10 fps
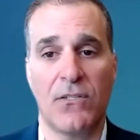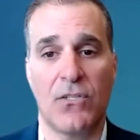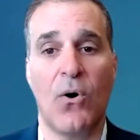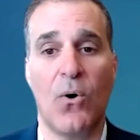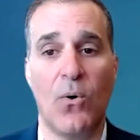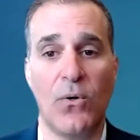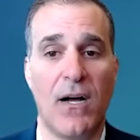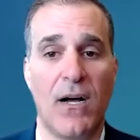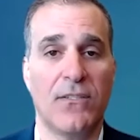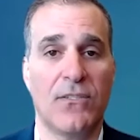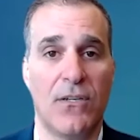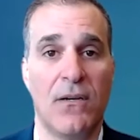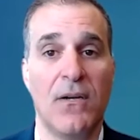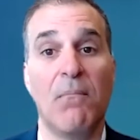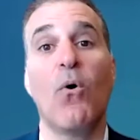to hold on
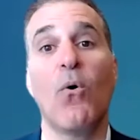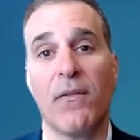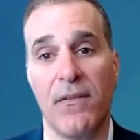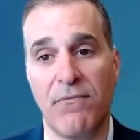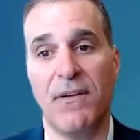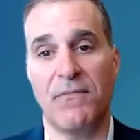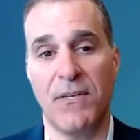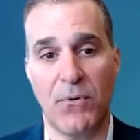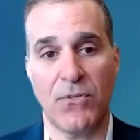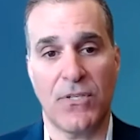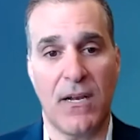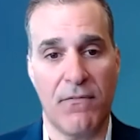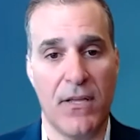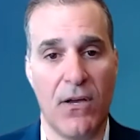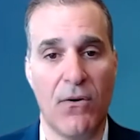to more than 50%
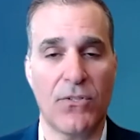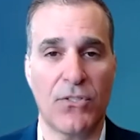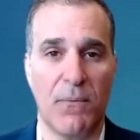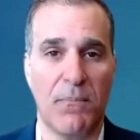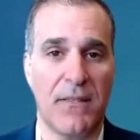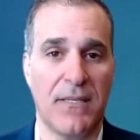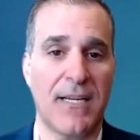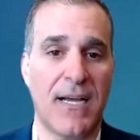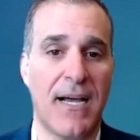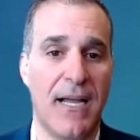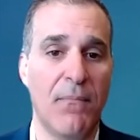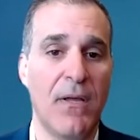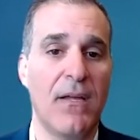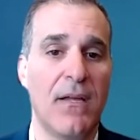of the ownership at the time